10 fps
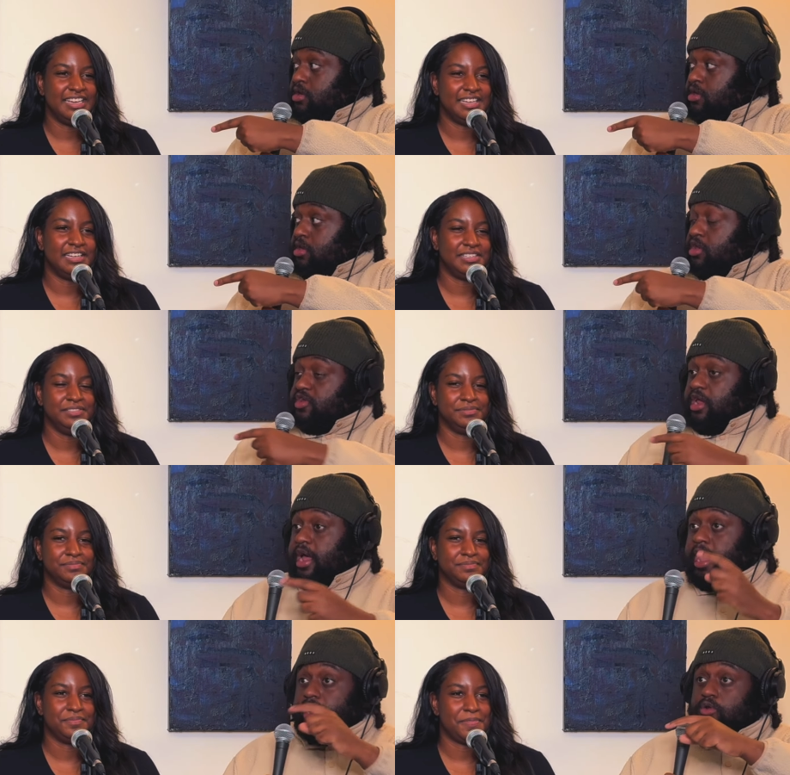Speaker 1: Uh-huh. She,
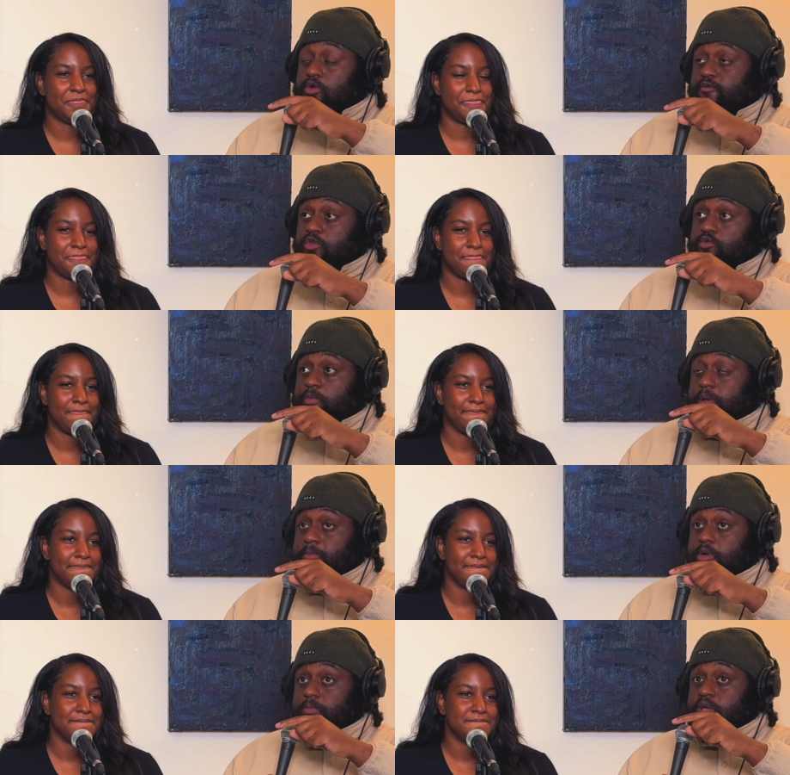I, I don't know if you
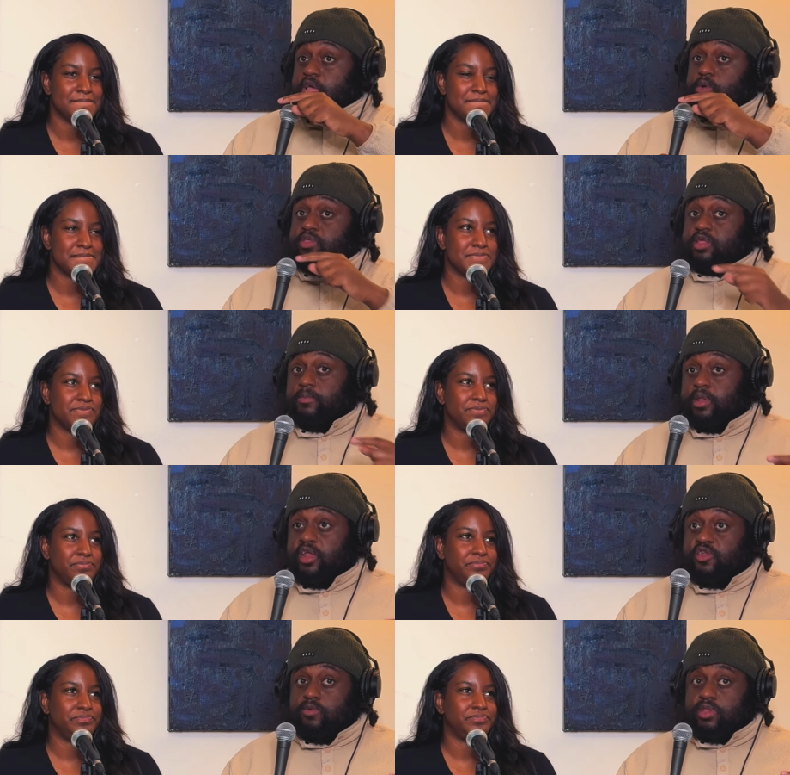remember, but it was something
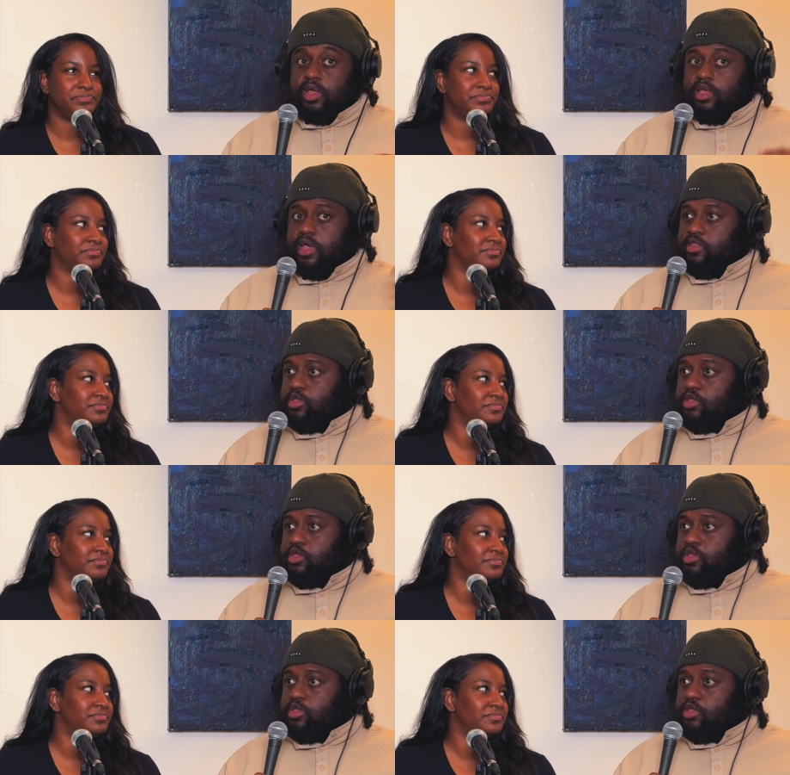like she was like case